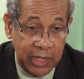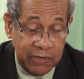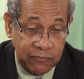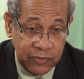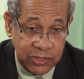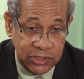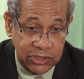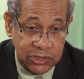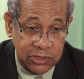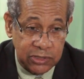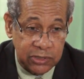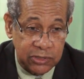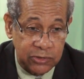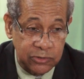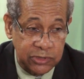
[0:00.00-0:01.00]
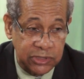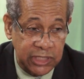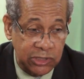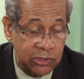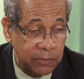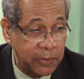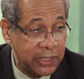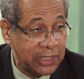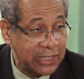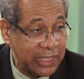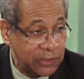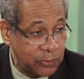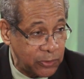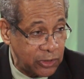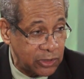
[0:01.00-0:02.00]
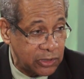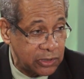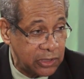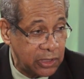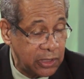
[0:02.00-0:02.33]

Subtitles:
efforts, to set up a network